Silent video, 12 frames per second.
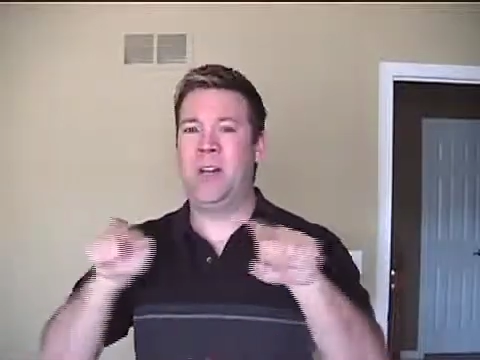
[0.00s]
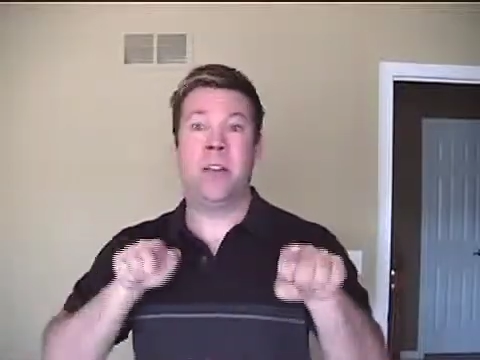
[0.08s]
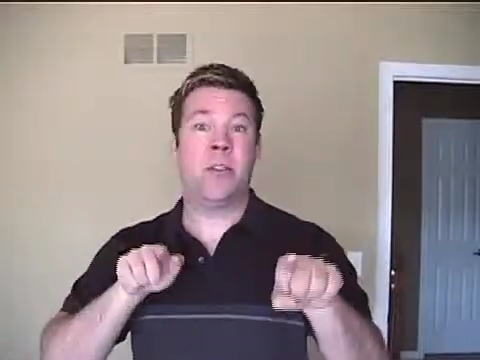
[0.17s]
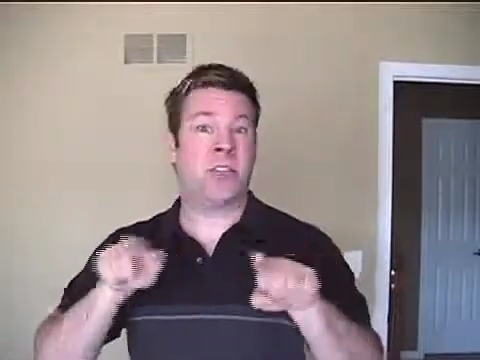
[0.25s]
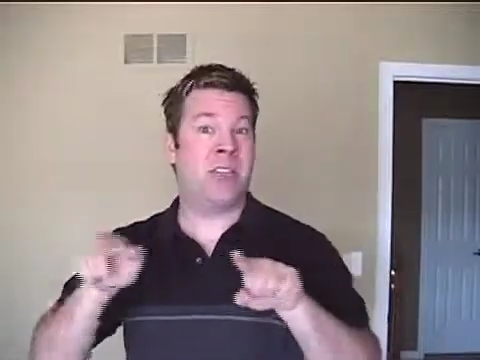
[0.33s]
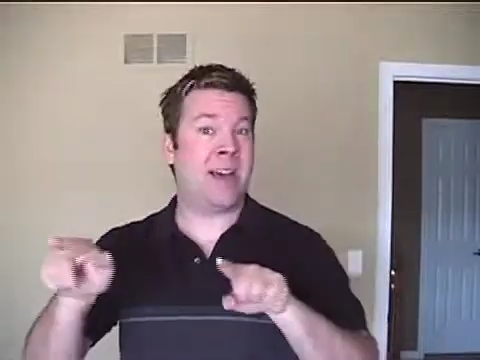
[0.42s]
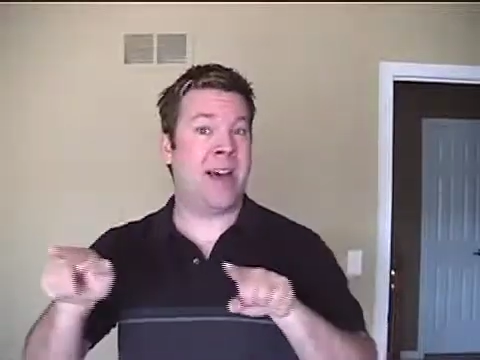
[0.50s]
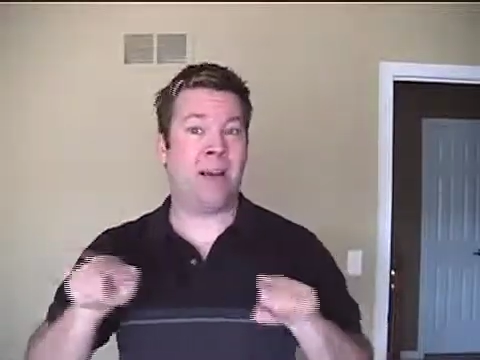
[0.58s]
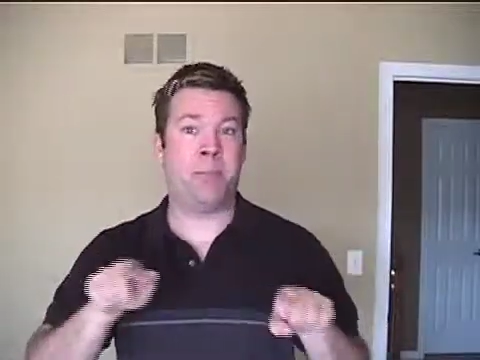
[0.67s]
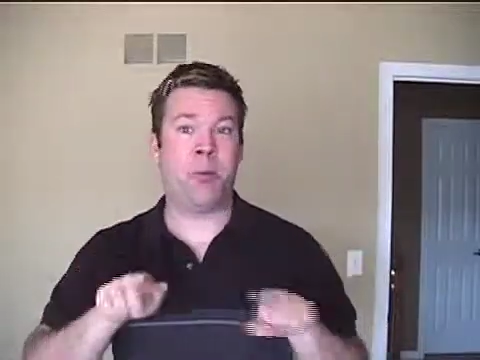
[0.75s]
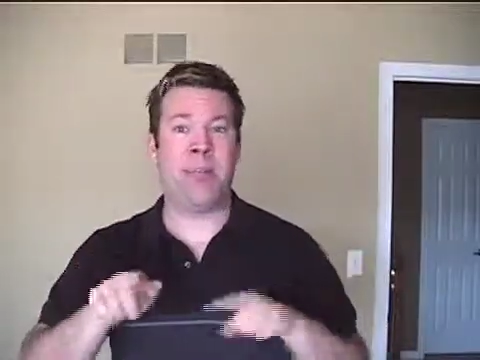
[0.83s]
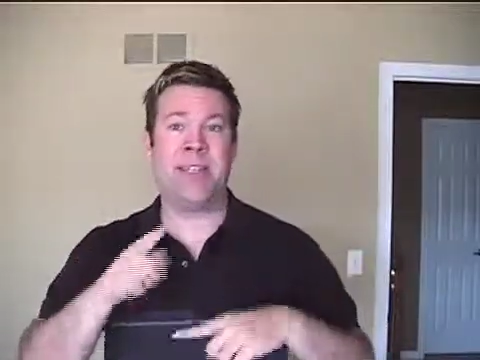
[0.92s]
There's a lot
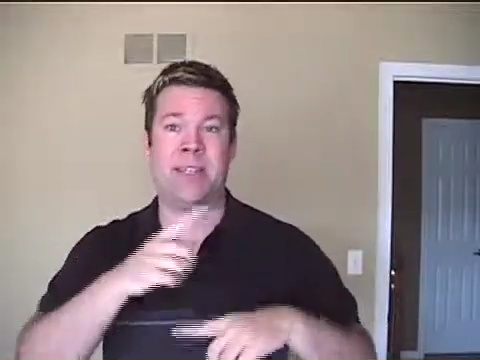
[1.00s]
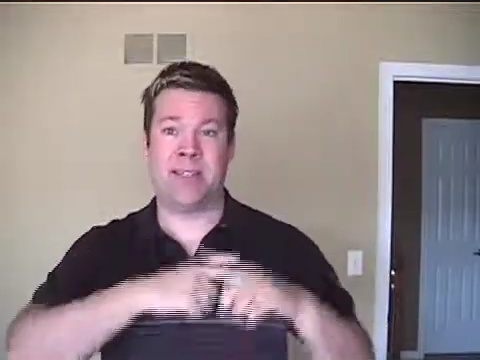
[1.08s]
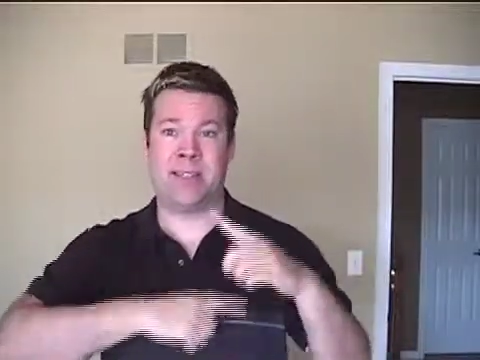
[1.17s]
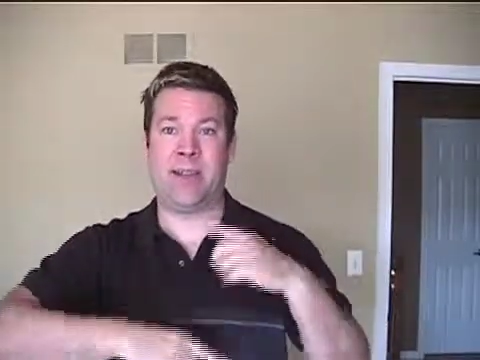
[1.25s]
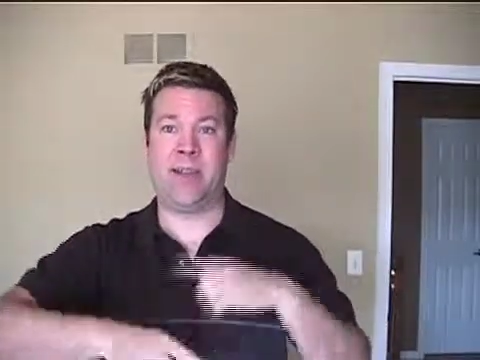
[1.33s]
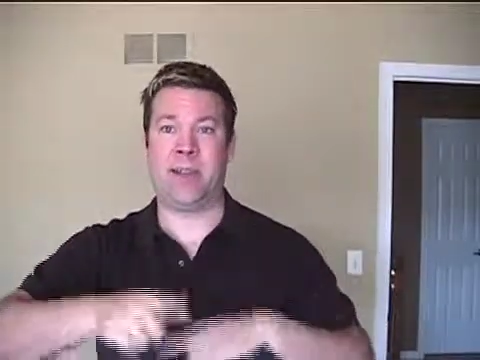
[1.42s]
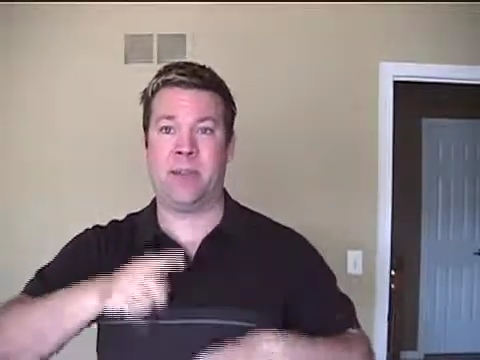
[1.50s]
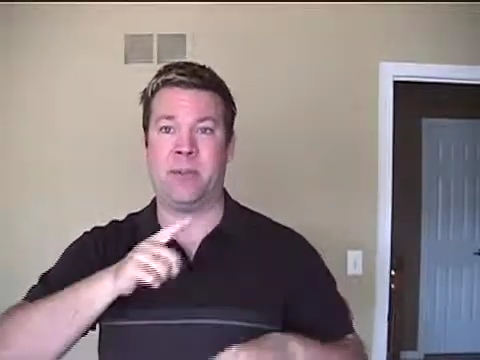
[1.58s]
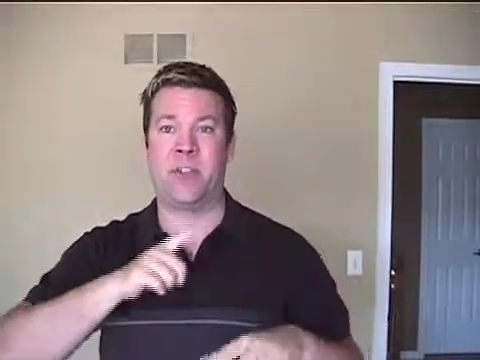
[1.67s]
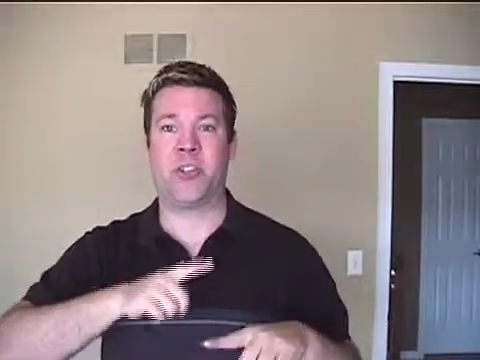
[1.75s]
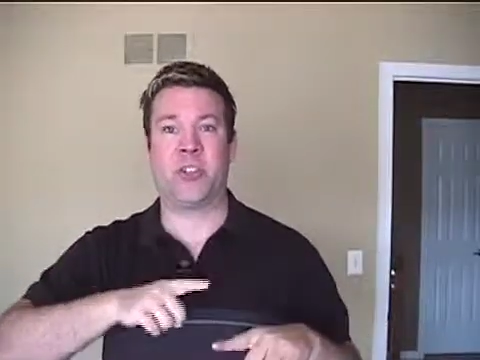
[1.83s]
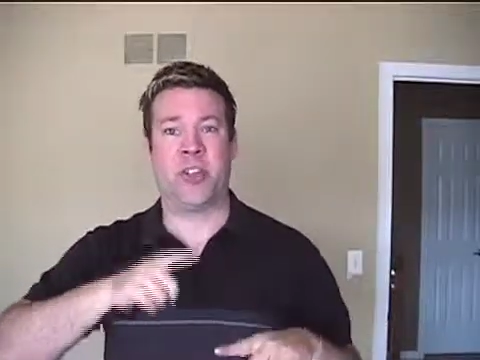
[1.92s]
of pointing in sign
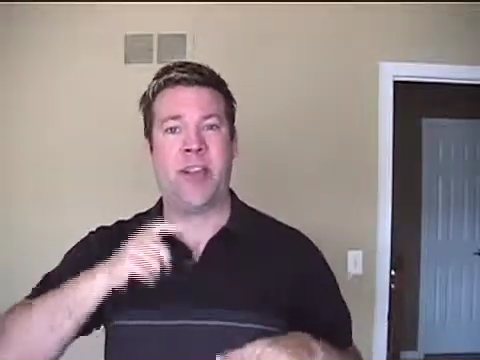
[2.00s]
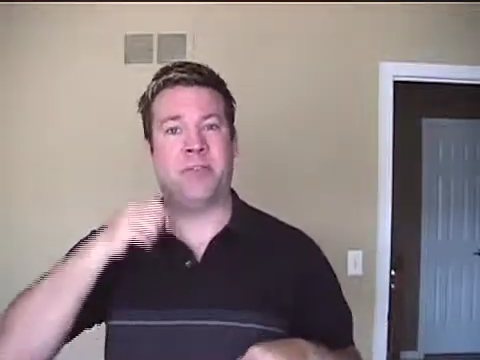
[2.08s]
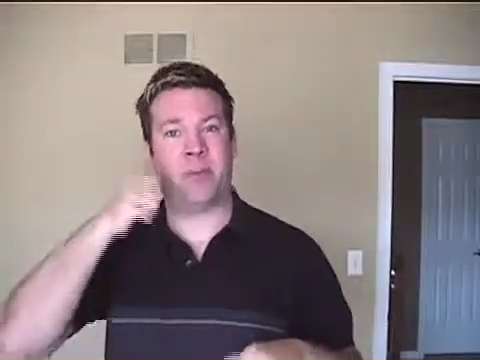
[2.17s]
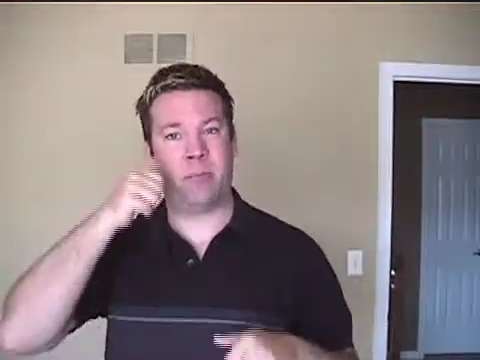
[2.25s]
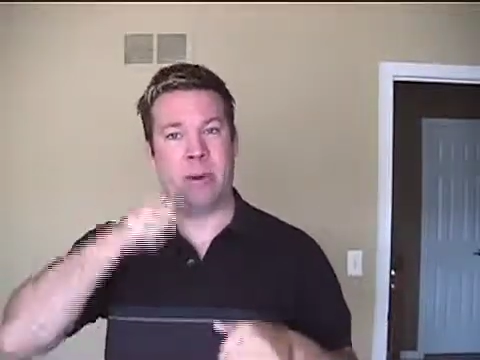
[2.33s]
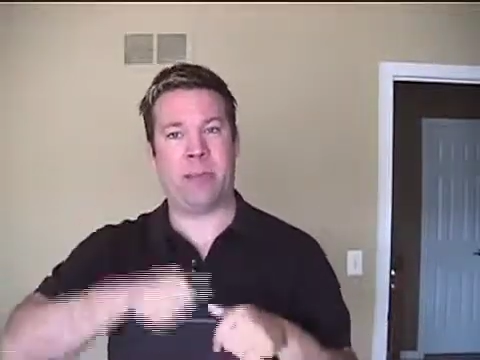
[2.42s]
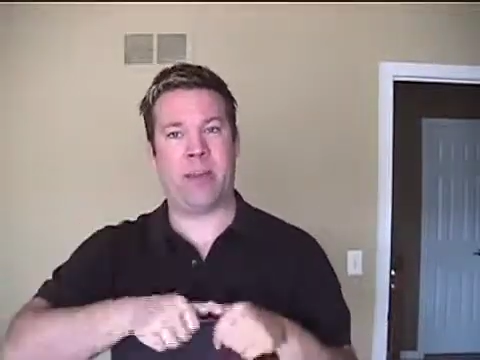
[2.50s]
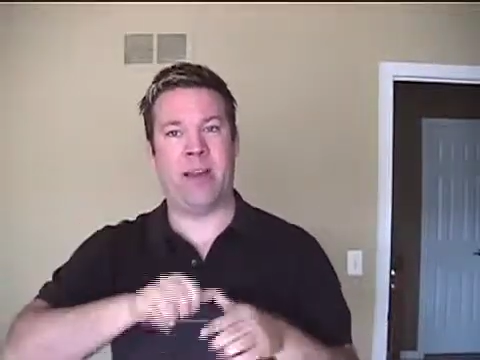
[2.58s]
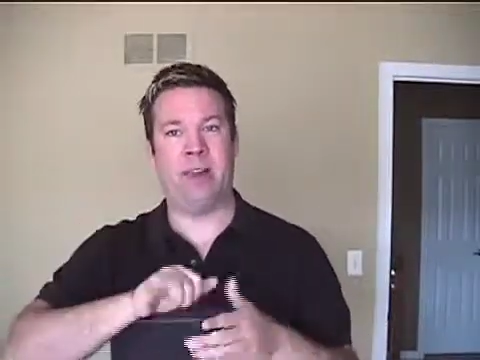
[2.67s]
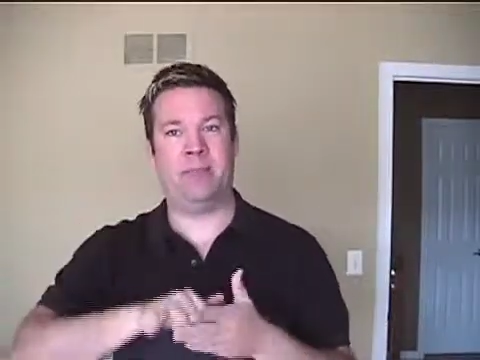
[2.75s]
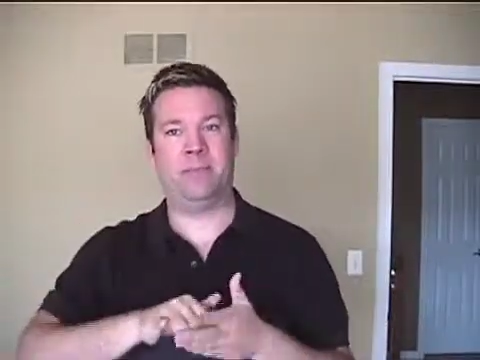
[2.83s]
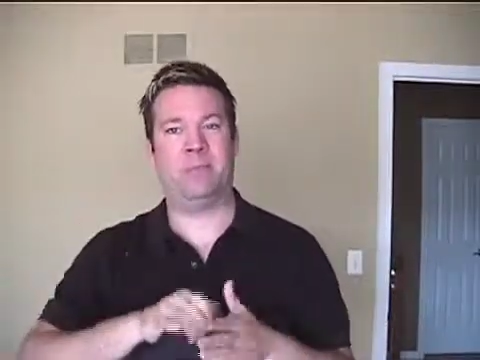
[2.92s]
language, so you'll have to remember
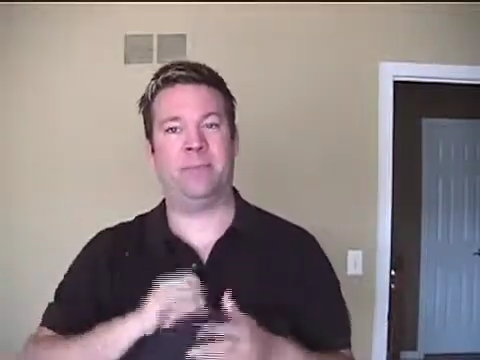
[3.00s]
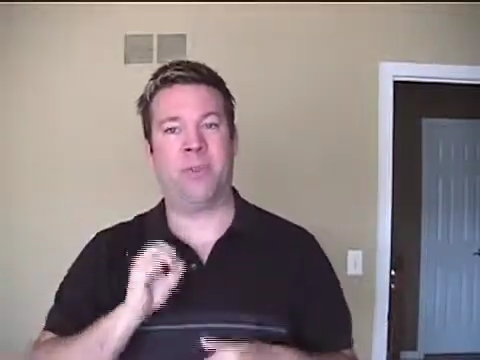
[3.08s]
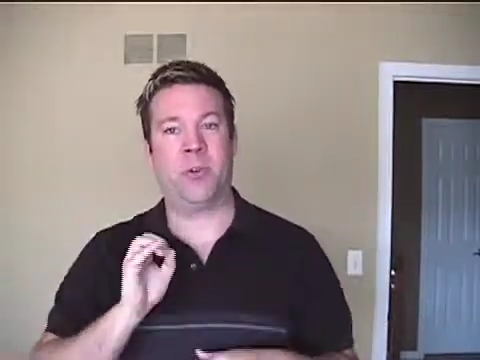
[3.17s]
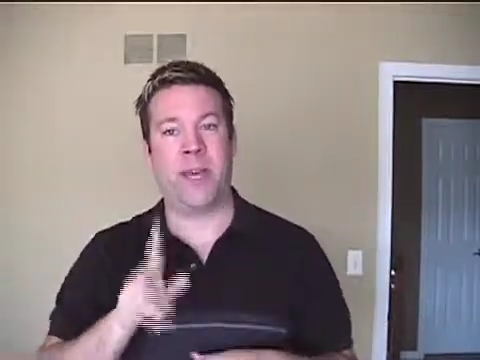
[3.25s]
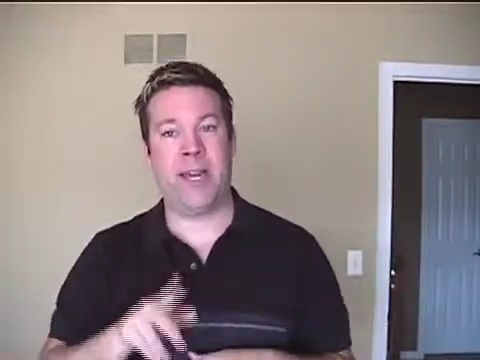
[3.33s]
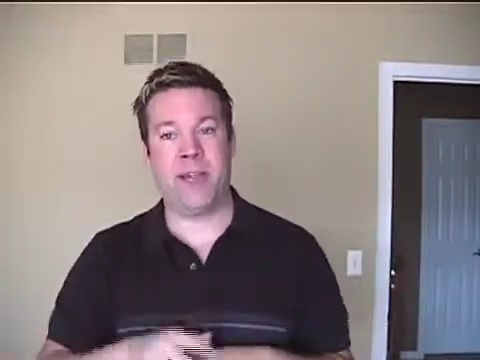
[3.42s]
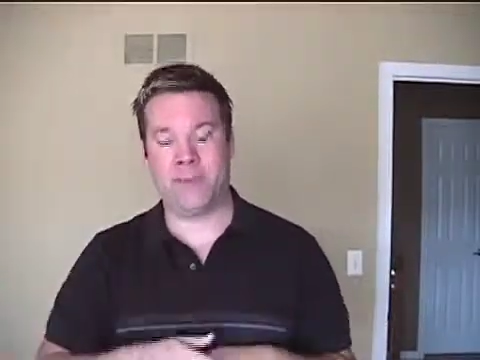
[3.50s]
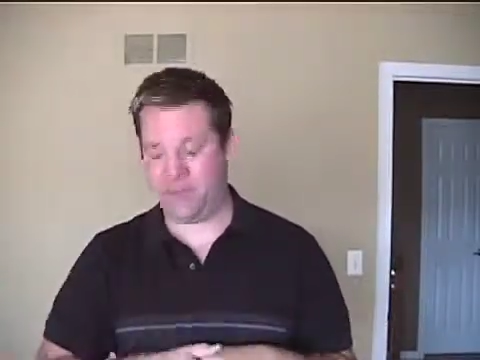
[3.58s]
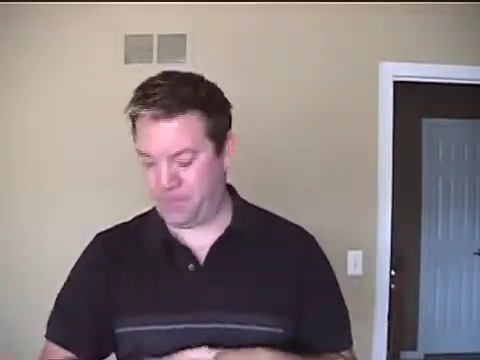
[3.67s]
that. Okay?